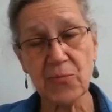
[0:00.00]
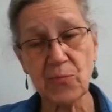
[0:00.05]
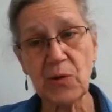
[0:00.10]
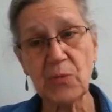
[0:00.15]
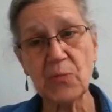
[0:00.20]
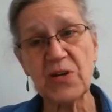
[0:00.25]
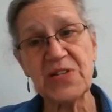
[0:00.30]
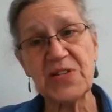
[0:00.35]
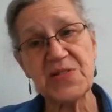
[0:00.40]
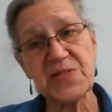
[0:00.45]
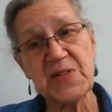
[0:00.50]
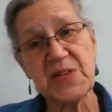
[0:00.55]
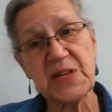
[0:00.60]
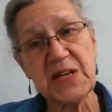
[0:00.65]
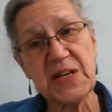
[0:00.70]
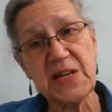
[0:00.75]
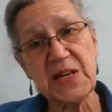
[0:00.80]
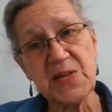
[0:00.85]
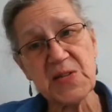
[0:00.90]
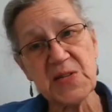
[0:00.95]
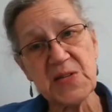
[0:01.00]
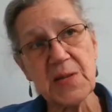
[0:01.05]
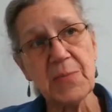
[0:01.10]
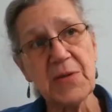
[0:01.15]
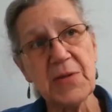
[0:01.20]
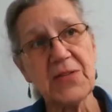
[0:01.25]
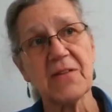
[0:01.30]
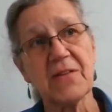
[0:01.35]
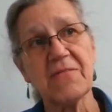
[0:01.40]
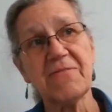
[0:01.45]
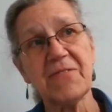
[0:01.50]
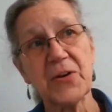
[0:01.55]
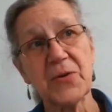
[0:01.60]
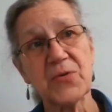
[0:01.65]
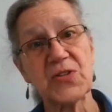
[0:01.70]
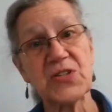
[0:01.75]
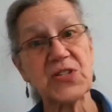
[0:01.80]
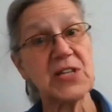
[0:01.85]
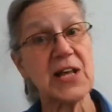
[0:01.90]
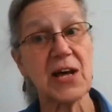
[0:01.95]
And when we see some of the
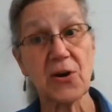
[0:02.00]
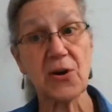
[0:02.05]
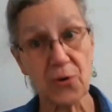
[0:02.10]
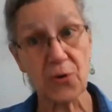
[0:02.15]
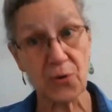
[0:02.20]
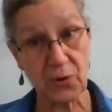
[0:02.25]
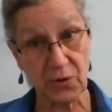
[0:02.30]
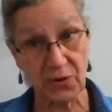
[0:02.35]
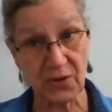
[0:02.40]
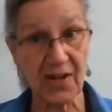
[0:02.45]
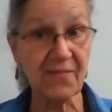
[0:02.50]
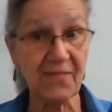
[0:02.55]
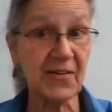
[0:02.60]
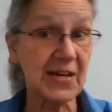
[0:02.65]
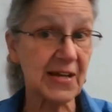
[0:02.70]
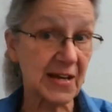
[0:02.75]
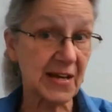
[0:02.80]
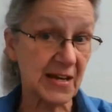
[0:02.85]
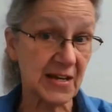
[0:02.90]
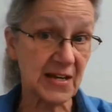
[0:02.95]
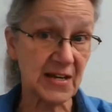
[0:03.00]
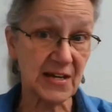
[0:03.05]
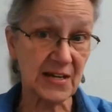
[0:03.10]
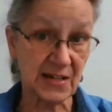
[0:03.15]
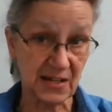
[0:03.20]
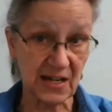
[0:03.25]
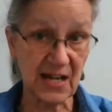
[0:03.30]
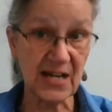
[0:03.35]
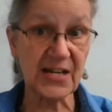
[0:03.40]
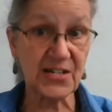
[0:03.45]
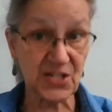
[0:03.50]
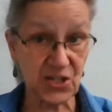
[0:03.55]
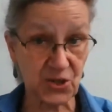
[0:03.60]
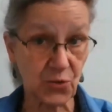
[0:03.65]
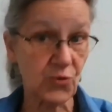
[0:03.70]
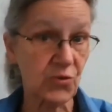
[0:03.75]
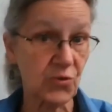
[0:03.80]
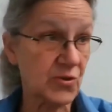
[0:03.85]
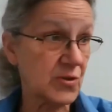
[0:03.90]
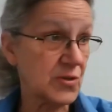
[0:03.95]
folks that are living at a
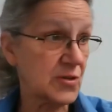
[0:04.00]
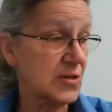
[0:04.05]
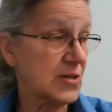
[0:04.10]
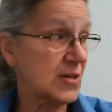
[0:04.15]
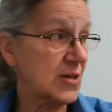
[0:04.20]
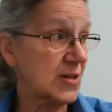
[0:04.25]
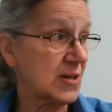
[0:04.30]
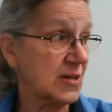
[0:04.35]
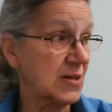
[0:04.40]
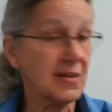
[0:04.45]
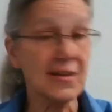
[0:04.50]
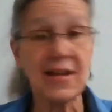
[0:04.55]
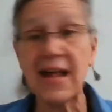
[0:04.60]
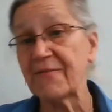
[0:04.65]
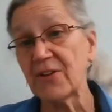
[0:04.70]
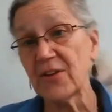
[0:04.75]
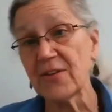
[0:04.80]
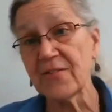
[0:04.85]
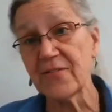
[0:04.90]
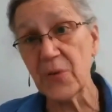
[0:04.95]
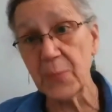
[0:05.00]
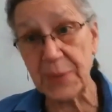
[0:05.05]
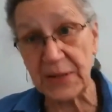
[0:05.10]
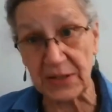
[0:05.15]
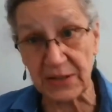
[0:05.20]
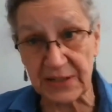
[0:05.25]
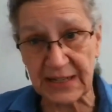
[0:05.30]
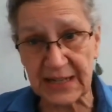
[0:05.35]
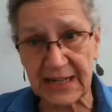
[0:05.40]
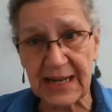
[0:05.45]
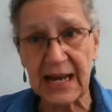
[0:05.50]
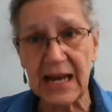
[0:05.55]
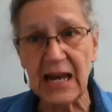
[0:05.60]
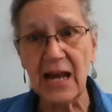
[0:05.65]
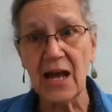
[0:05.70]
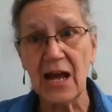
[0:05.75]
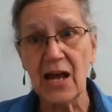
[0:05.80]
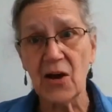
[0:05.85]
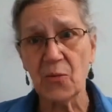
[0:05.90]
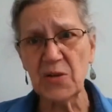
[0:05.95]
certain level of ability,
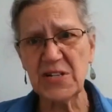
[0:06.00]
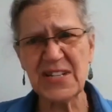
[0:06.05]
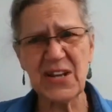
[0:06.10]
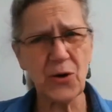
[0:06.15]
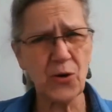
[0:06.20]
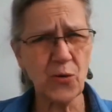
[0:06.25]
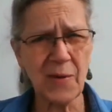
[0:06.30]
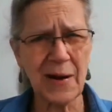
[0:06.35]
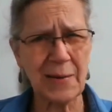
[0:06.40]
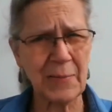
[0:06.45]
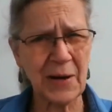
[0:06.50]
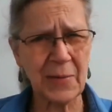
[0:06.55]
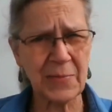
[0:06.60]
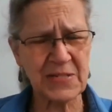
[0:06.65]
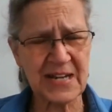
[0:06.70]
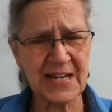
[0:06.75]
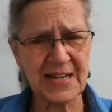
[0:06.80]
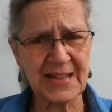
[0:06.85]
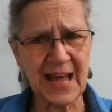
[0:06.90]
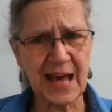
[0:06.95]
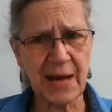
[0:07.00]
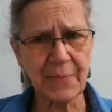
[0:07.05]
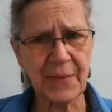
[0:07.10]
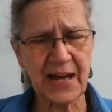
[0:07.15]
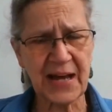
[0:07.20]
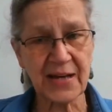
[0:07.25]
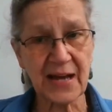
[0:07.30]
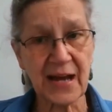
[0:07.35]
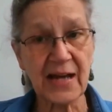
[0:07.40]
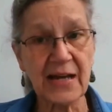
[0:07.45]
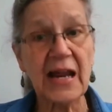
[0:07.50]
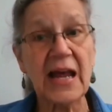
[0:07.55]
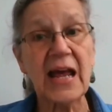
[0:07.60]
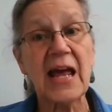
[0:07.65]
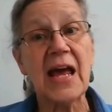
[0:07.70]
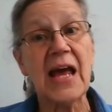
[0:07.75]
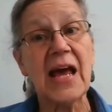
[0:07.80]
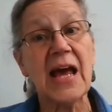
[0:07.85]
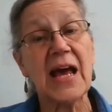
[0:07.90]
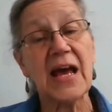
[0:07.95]
we say, oh, my mom's not that bad yet.
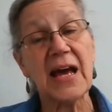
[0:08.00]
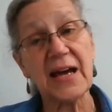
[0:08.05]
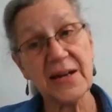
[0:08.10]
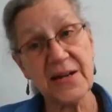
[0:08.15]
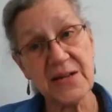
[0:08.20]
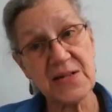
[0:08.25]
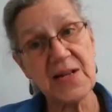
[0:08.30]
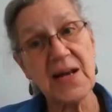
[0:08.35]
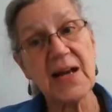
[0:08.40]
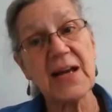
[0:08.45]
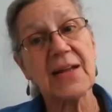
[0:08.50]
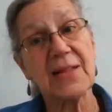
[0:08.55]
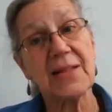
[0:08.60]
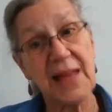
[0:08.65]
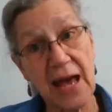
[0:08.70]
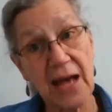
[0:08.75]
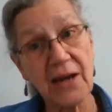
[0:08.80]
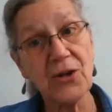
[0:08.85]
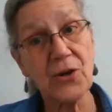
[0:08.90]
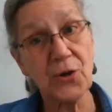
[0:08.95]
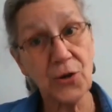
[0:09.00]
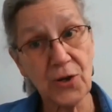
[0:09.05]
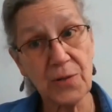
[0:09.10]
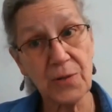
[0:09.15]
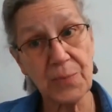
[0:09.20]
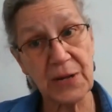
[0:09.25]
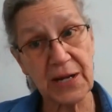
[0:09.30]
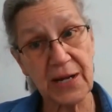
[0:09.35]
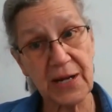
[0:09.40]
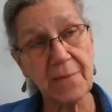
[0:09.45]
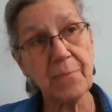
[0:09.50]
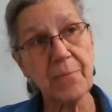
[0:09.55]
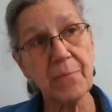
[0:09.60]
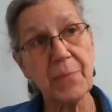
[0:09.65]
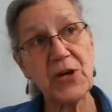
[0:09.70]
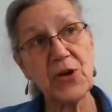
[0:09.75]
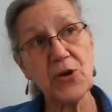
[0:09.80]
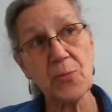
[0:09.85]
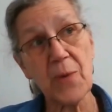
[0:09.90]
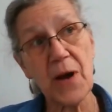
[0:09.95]
And it's like, that could be,
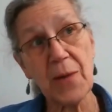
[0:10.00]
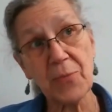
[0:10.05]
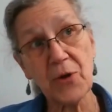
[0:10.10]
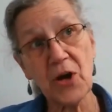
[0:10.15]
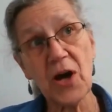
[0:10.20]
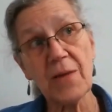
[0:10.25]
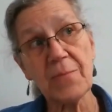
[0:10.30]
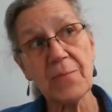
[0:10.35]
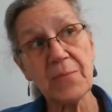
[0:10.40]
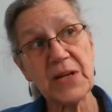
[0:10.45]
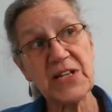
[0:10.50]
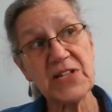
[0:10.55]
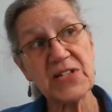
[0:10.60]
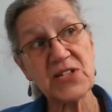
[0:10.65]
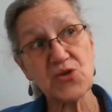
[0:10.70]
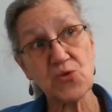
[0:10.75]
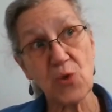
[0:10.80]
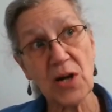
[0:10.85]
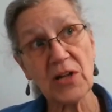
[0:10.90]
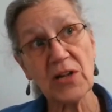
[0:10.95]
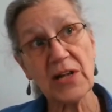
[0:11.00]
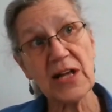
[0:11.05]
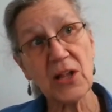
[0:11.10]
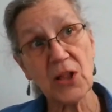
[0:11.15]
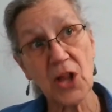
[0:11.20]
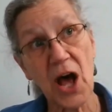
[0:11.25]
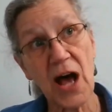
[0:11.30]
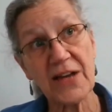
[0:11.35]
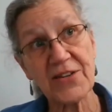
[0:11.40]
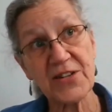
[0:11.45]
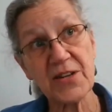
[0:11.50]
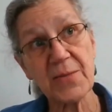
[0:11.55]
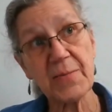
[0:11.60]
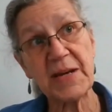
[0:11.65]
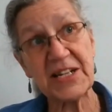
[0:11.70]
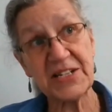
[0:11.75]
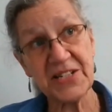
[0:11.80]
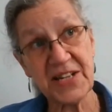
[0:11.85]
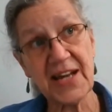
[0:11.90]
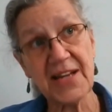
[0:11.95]
but your mom might be struggling a lot to
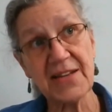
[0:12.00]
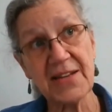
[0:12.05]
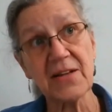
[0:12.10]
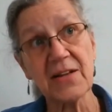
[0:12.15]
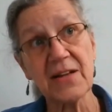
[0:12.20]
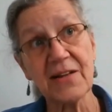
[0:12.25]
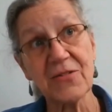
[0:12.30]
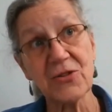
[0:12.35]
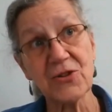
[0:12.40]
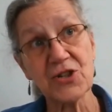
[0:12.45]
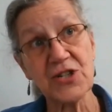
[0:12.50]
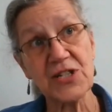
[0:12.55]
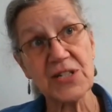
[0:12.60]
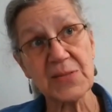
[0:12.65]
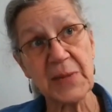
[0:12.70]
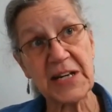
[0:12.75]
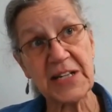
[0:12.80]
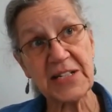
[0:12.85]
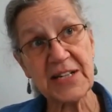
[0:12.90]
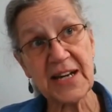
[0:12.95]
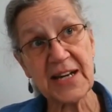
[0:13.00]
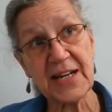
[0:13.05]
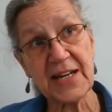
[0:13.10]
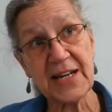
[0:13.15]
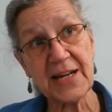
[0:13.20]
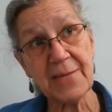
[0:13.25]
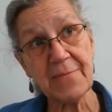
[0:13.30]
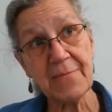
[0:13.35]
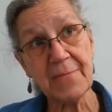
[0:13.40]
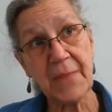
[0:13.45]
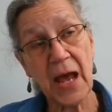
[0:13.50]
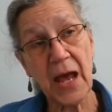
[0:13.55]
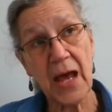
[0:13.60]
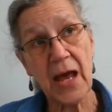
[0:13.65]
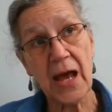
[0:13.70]
maintain the level she's maintaining.